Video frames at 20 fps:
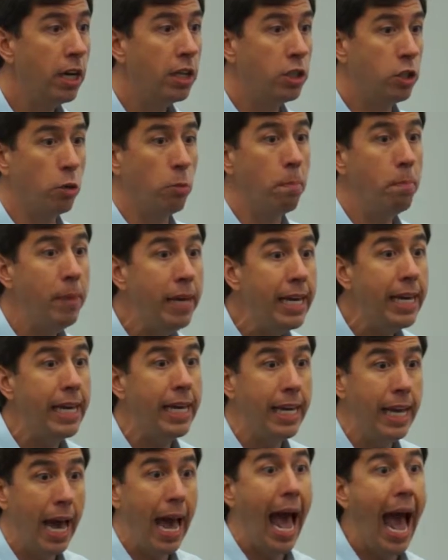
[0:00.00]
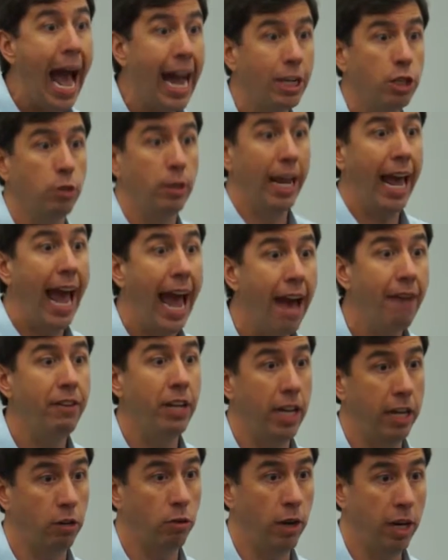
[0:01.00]
to me actually
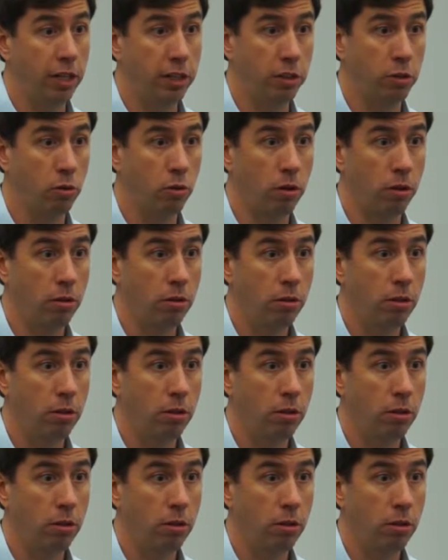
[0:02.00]
having a credit score,